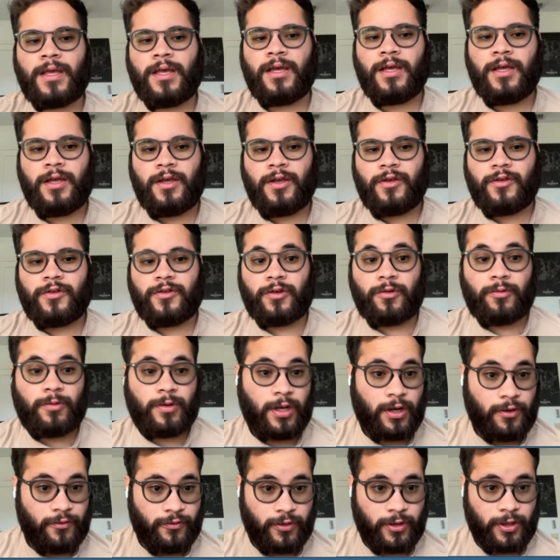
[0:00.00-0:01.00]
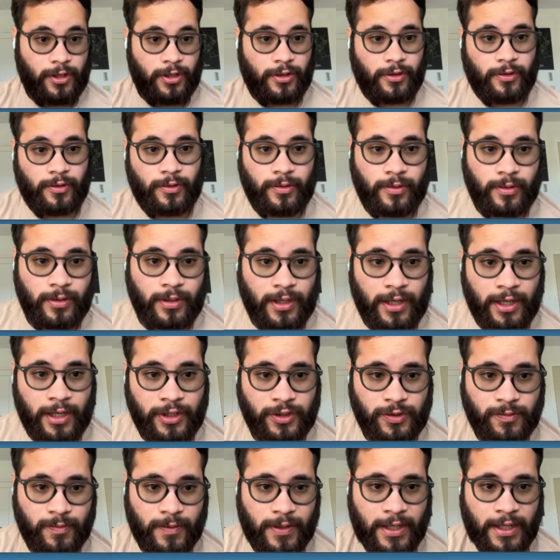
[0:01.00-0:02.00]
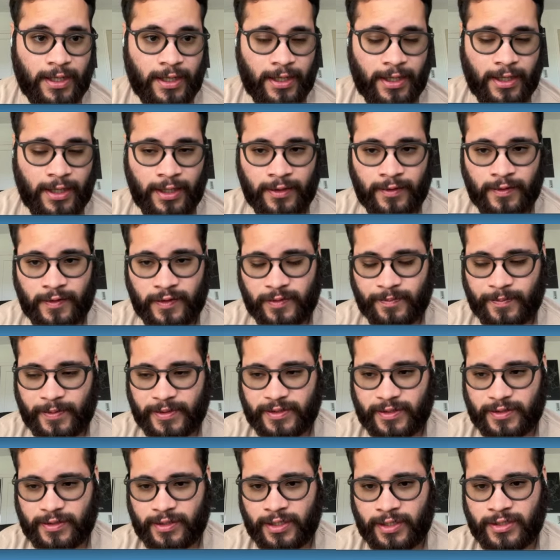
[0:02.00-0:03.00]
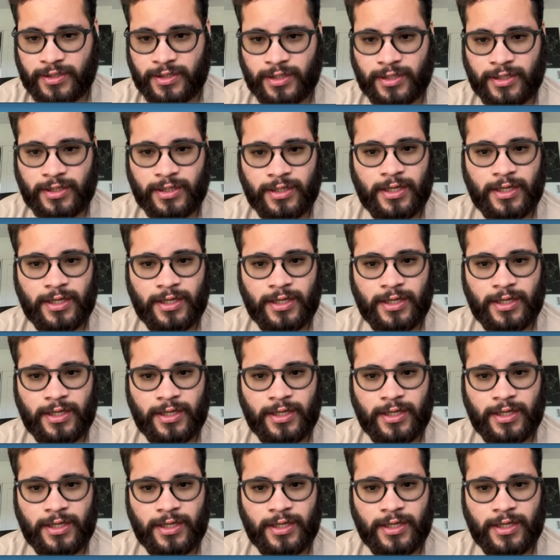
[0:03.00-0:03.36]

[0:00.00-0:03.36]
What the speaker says: So without further ado, I just want to end this presentation.